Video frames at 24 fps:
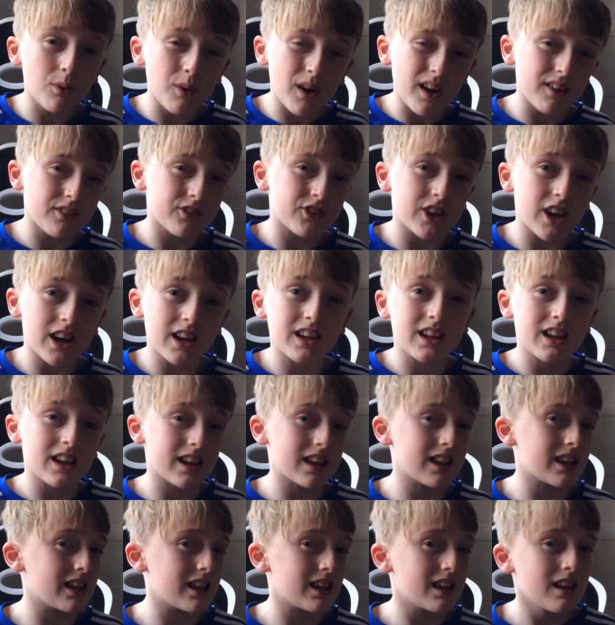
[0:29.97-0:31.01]
a way of
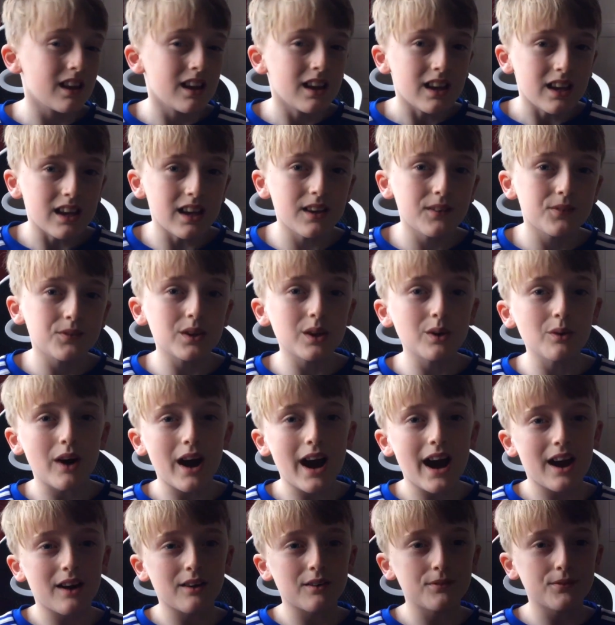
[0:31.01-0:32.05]
checking if you
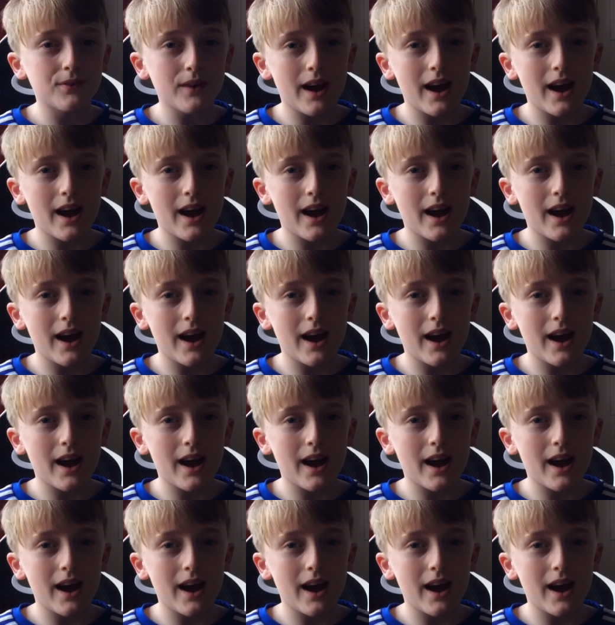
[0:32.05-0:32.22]
have,